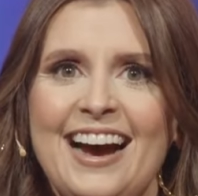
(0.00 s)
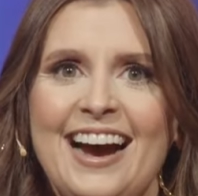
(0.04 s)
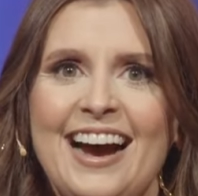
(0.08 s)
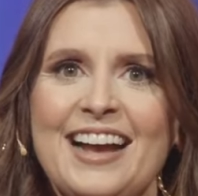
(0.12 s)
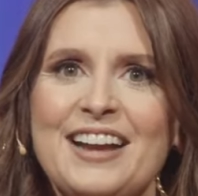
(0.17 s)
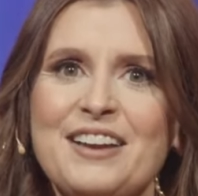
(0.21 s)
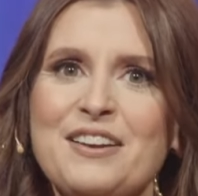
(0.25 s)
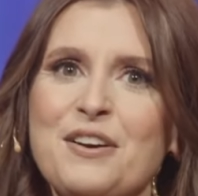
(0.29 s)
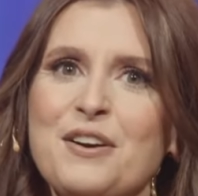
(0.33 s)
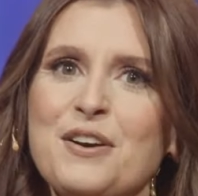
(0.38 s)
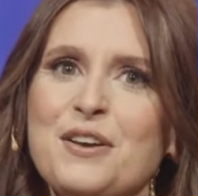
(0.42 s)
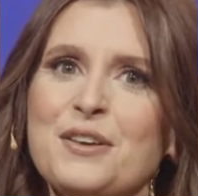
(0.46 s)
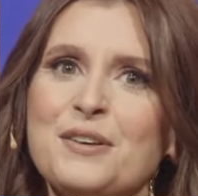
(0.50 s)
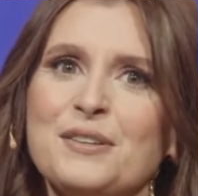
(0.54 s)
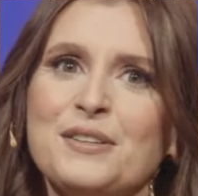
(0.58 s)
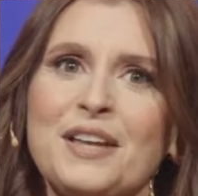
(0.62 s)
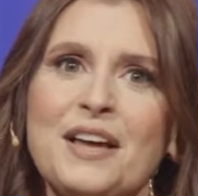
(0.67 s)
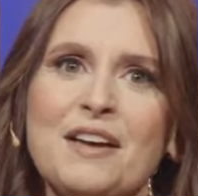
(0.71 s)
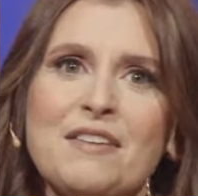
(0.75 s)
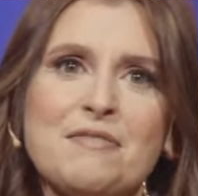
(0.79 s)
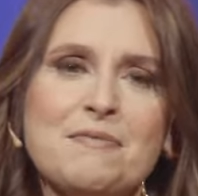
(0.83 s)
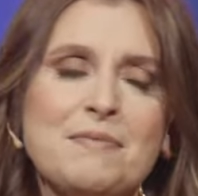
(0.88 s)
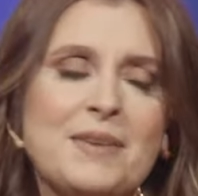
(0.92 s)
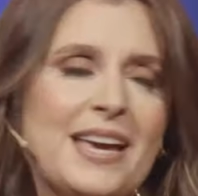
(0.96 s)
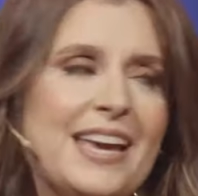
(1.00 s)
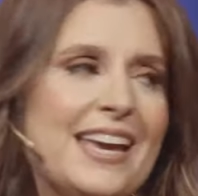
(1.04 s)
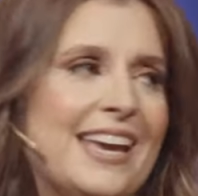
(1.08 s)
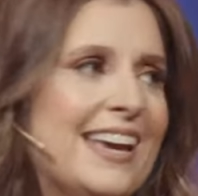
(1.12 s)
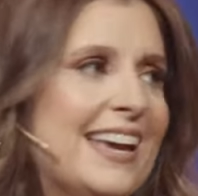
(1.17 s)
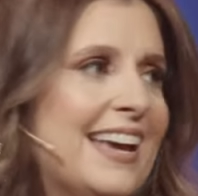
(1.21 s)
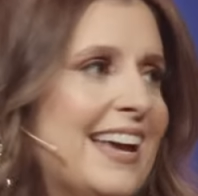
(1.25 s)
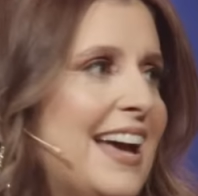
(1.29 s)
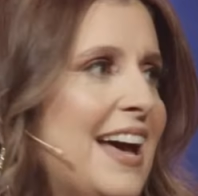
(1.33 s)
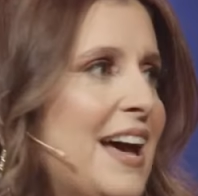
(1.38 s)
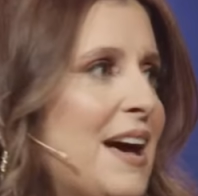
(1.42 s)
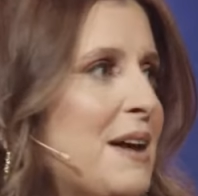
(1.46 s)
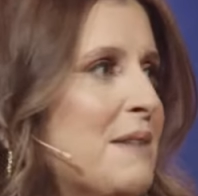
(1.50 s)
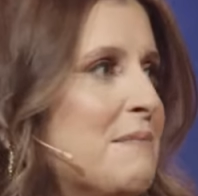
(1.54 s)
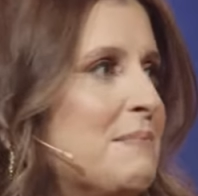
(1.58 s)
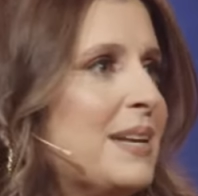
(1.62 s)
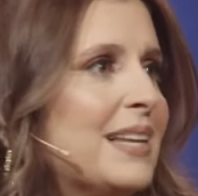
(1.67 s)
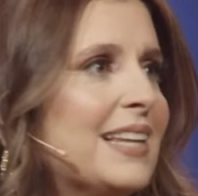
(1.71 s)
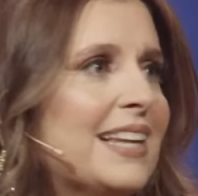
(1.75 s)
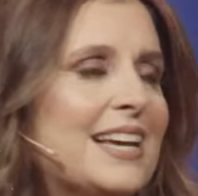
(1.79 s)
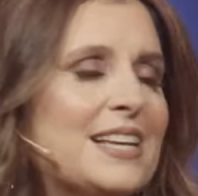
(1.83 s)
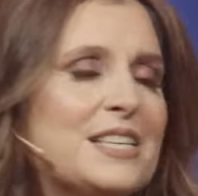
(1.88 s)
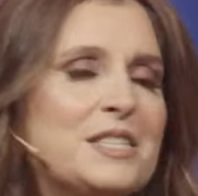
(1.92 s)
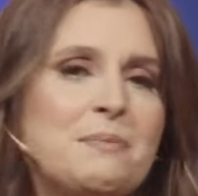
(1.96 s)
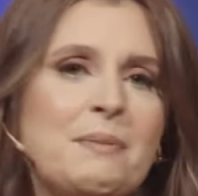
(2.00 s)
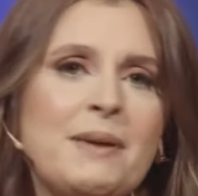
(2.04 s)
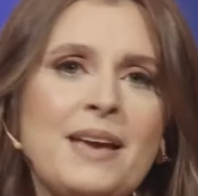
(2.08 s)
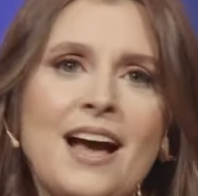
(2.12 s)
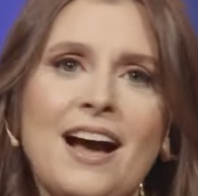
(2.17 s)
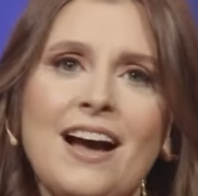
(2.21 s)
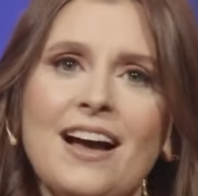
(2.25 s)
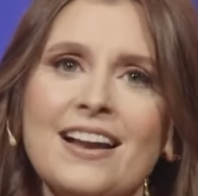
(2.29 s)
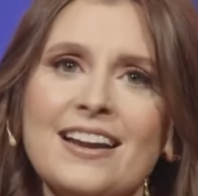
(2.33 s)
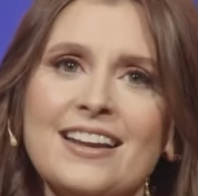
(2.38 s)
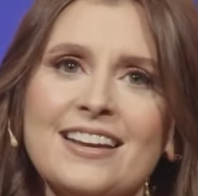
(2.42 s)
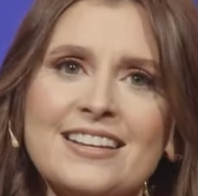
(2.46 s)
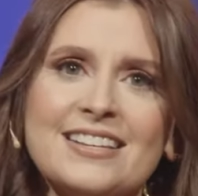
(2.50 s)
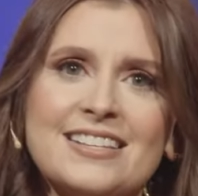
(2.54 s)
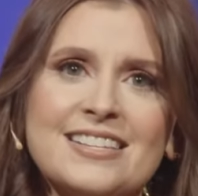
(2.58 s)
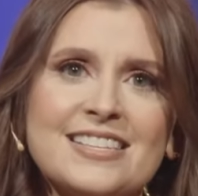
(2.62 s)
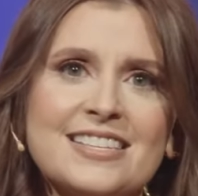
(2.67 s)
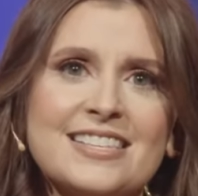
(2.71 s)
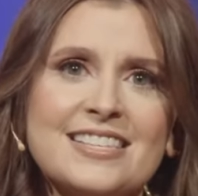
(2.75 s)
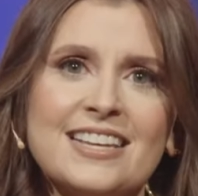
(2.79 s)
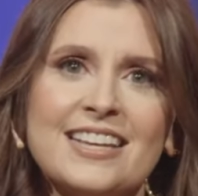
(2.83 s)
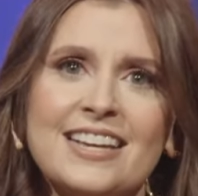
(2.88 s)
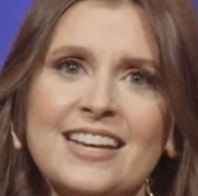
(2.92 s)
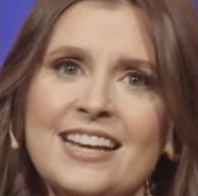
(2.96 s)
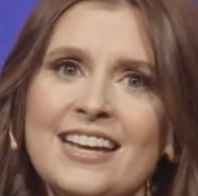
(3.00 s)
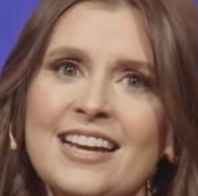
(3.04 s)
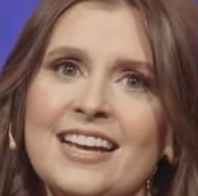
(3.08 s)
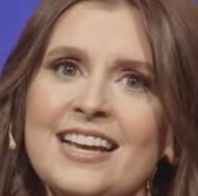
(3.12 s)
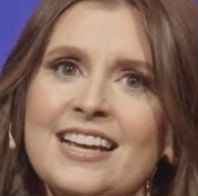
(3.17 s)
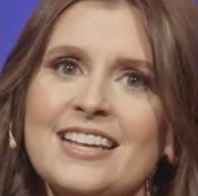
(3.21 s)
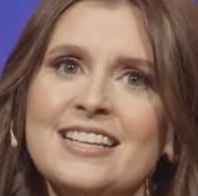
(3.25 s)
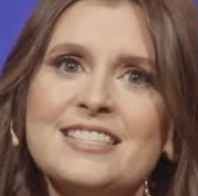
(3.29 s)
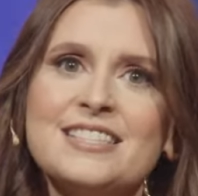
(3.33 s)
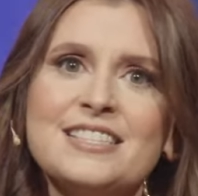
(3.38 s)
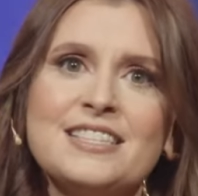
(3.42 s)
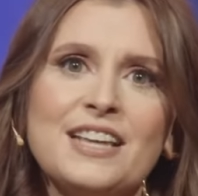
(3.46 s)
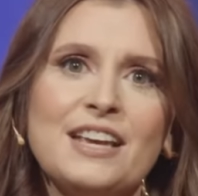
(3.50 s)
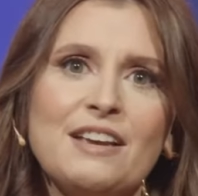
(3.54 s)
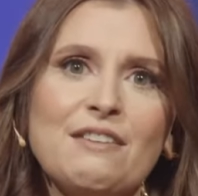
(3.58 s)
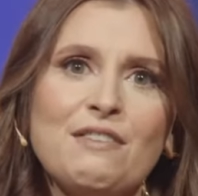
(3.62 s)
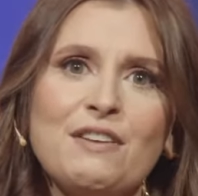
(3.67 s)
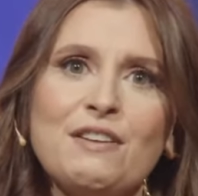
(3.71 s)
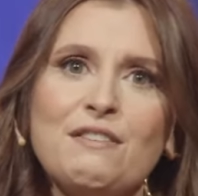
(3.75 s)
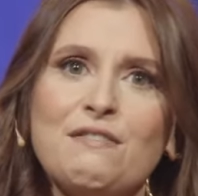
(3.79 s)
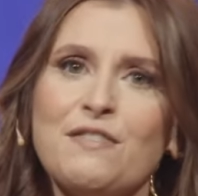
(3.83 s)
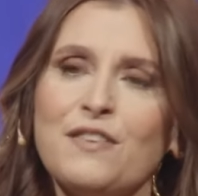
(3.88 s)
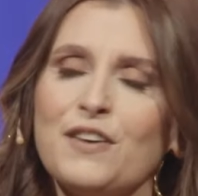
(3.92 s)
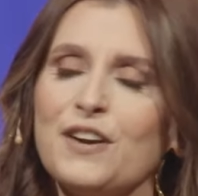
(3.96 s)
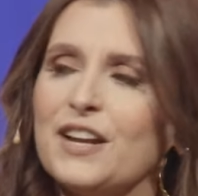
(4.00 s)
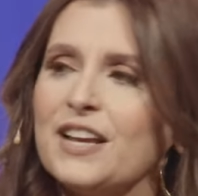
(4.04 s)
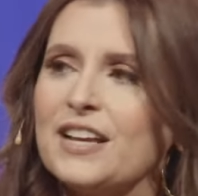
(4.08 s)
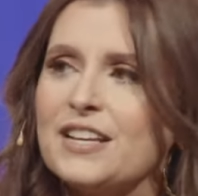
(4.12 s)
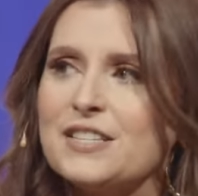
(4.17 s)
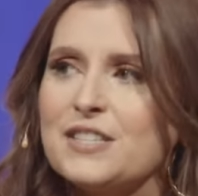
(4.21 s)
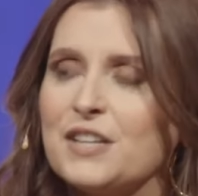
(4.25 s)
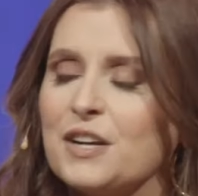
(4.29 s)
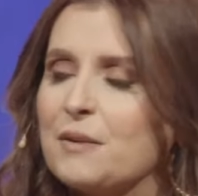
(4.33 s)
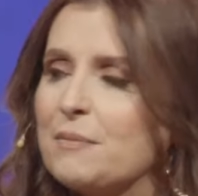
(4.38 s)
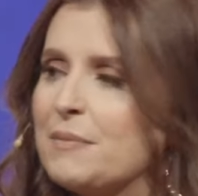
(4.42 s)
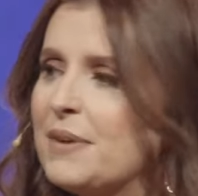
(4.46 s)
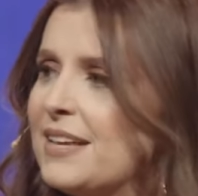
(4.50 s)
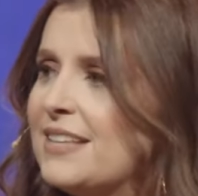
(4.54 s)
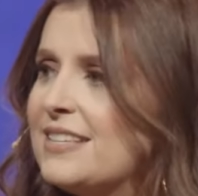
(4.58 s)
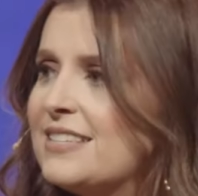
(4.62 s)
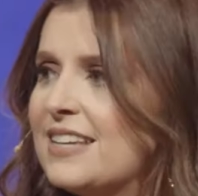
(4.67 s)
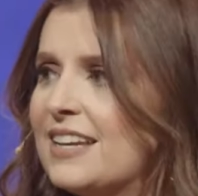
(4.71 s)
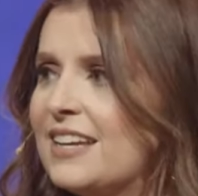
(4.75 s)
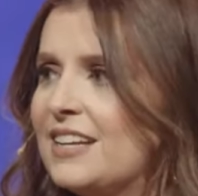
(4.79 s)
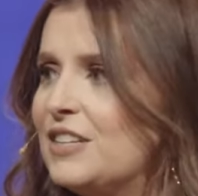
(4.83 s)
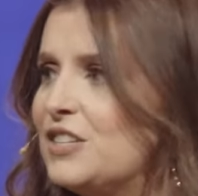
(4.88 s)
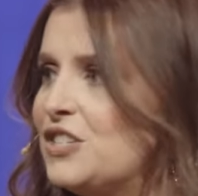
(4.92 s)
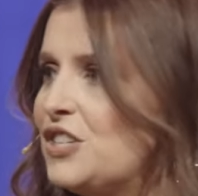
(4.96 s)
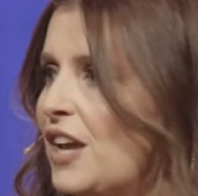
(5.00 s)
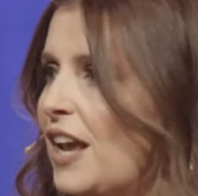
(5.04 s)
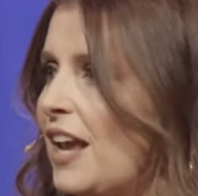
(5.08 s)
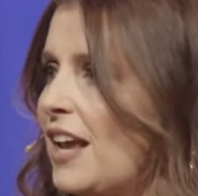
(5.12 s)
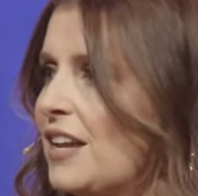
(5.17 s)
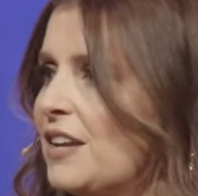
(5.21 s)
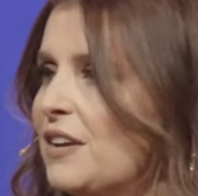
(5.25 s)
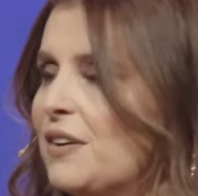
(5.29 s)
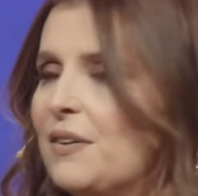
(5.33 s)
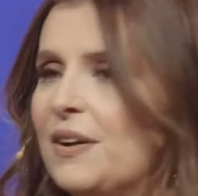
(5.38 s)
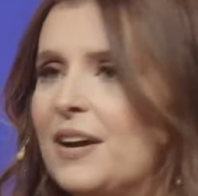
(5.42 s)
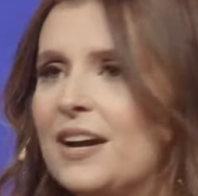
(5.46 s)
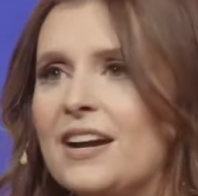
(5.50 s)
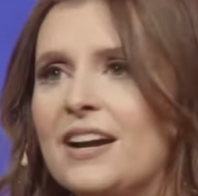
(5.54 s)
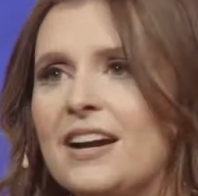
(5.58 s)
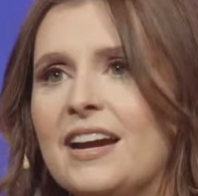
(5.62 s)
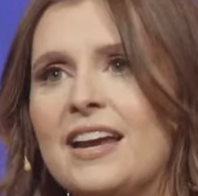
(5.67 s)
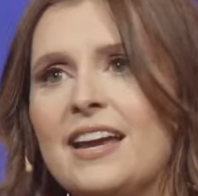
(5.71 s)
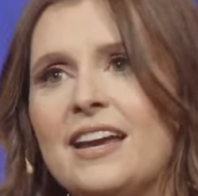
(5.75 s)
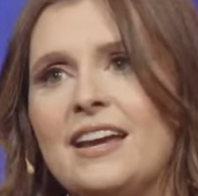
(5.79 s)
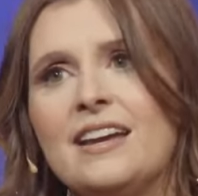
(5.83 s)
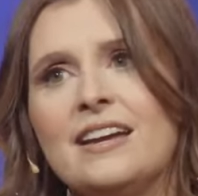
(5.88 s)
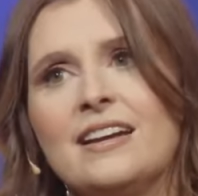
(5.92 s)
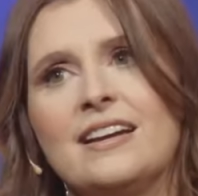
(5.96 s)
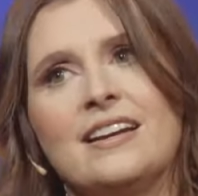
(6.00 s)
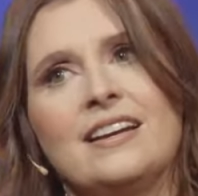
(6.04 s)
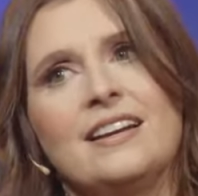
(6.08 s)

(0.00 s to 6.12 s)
I know you love me, but let's be honest. Stephen Furtick sermons in January.